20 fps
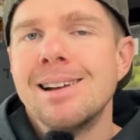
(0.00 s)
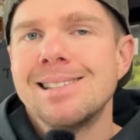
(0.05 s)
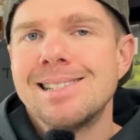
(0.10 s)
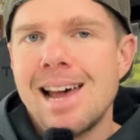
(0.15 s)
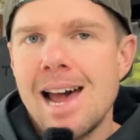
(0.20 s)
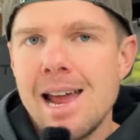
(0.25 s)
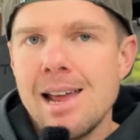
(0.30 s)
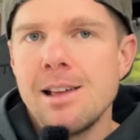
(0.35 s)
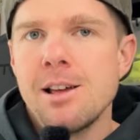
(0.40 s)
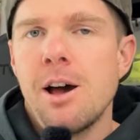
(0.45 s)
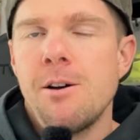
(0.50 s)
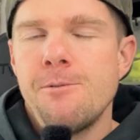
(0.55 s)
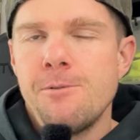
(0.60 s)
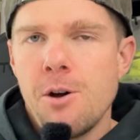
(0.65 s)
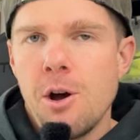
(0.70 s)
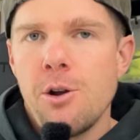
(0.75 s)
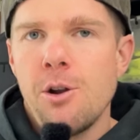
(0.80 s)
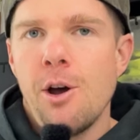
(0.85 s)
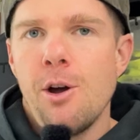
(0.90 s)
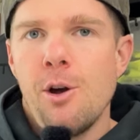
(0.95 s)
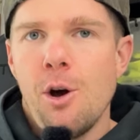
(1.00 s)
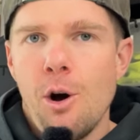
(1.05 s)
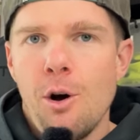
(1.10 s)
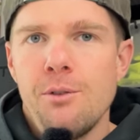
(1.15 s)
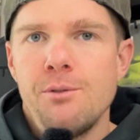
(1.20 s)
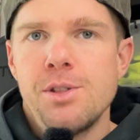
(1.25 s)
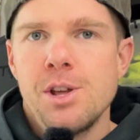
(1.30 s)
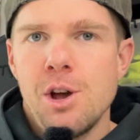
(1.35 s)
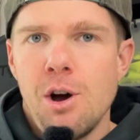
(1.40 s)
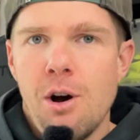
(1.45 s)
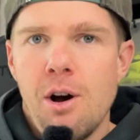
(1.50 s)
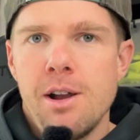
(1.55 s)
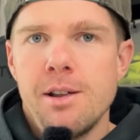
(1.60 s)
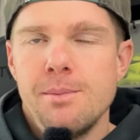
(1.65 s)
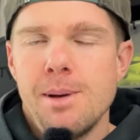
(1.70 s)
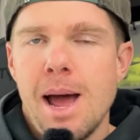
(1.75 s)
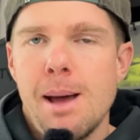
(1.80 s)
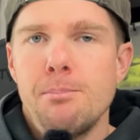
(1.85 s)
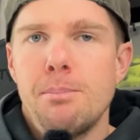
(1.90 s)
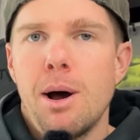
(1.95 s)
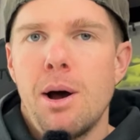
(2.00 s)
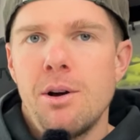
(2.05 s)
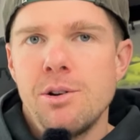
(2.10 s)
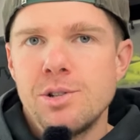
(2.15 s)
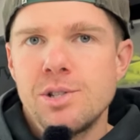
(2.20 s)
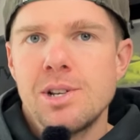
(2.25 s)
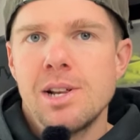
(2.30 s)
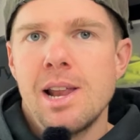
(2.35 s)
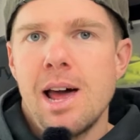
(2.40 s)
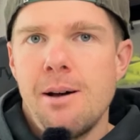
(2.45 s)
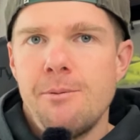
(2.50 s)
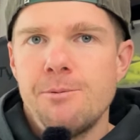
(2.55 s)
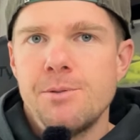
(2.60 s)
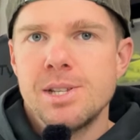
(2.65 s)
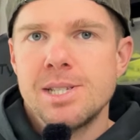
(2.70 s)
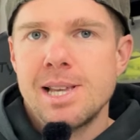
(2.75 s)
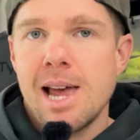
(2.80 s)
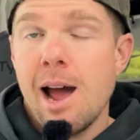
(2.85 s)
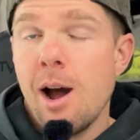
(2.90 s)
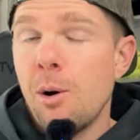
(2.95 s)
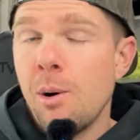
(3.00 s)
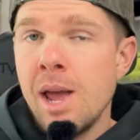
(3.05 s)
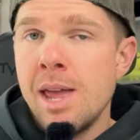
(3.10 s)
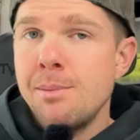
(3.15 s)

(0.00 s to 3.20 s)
Take a photo of the item and post it up for sale.